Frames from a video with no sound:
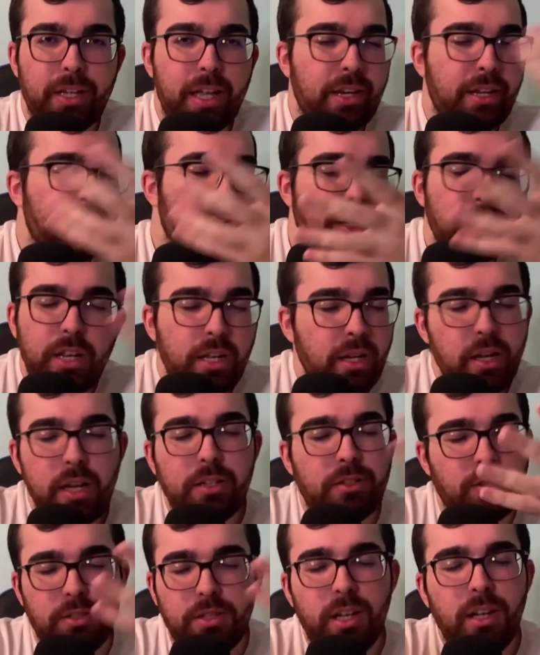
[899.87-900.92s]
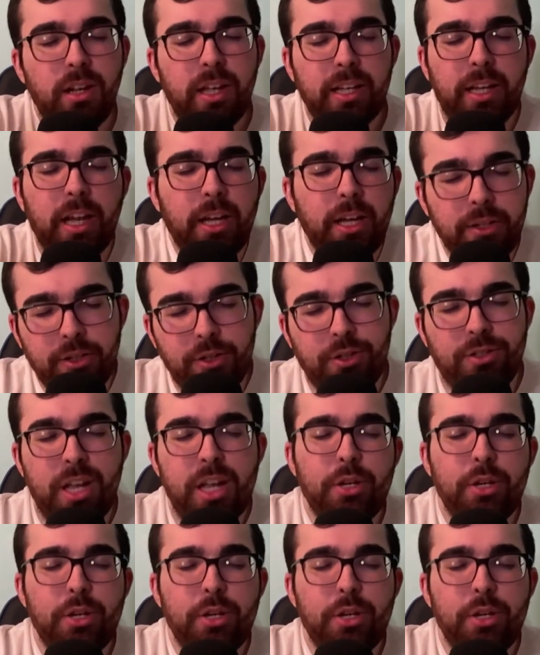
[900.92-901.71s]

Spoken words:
And it's still, like, I understand you